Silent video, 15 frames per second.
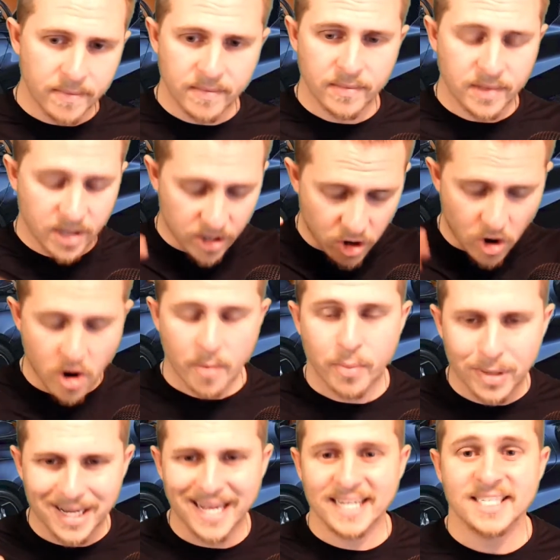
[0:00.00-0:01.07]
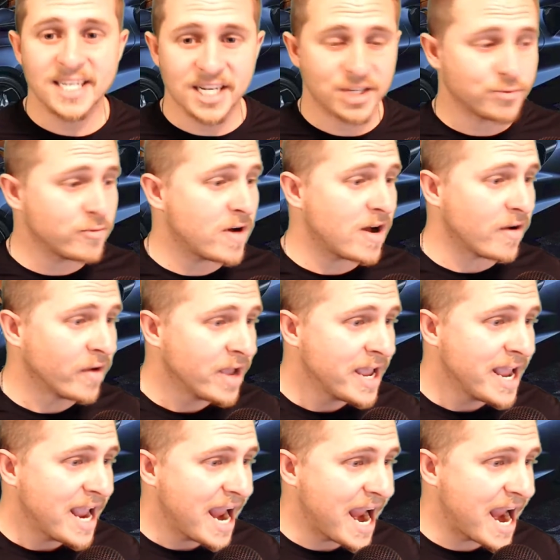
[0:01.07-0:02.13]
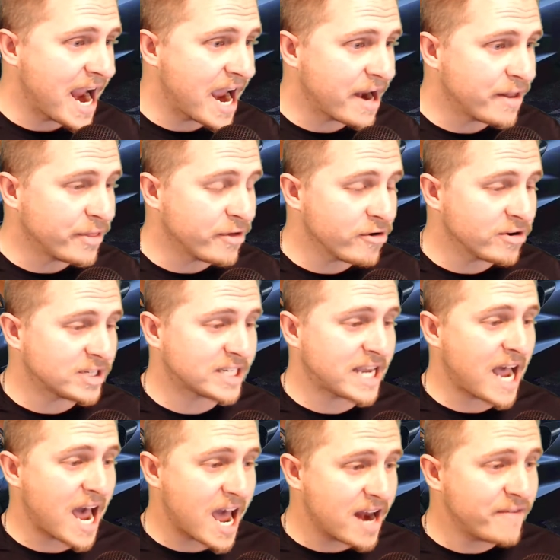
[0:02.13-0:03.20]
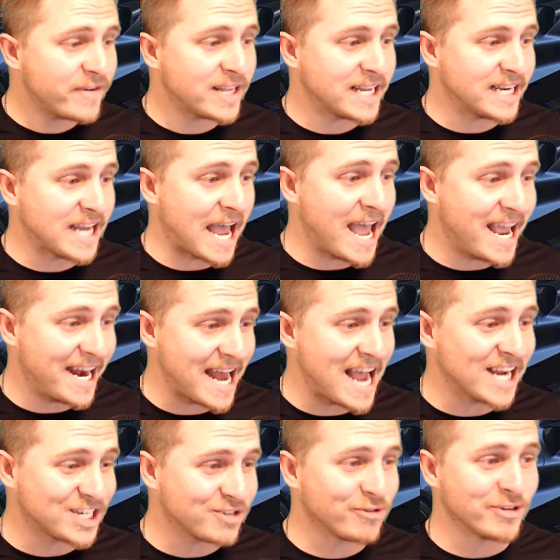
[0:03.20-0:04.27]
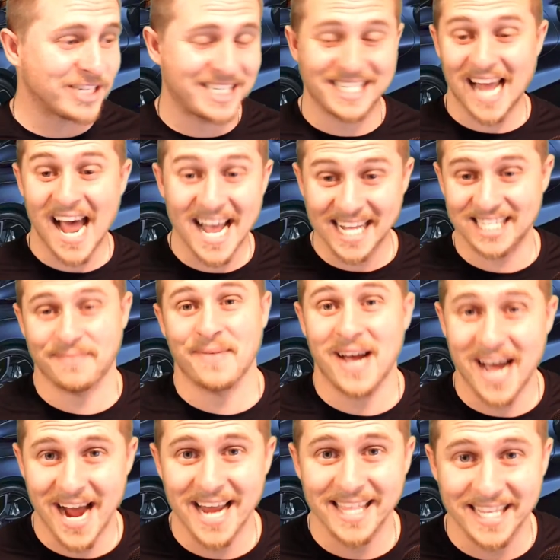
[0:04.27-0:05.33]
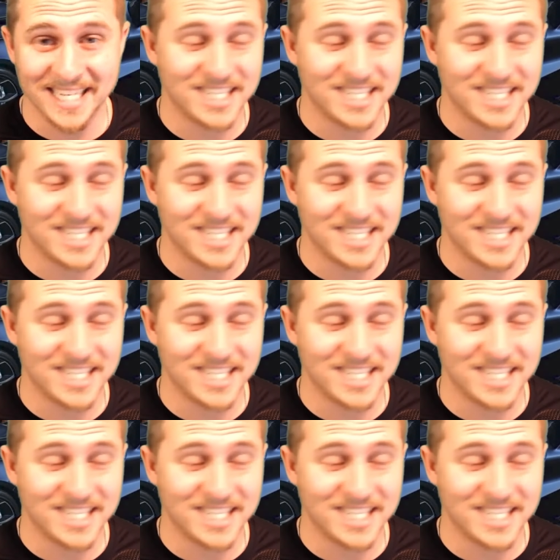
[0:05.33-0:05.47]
the car planted as well. And there is kind of an actual science behind this.